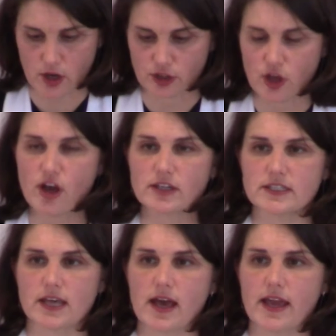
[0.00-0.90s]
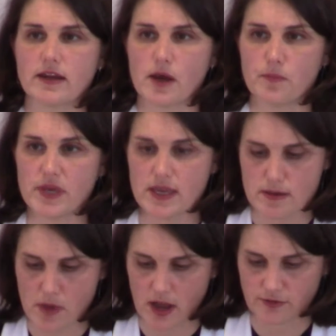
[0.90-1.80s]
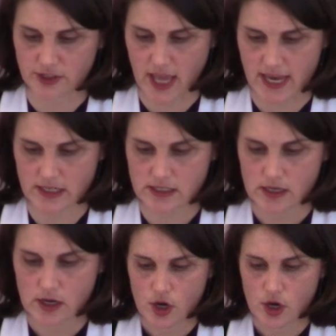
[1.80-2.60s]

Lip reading: alongside a beam of light,